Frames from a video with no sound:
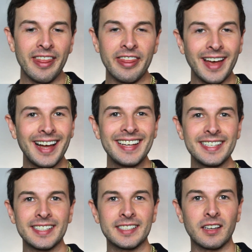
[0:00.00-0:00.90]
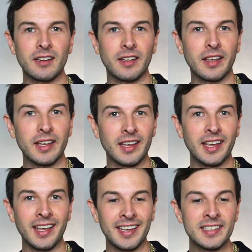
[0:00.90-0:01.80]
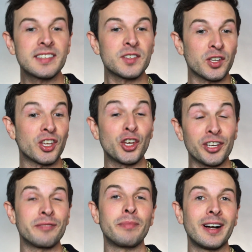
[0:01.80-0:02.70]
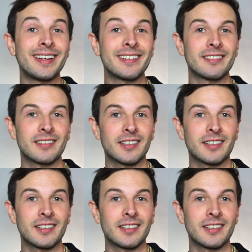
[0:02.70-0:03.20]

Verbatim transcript: That is a good butt.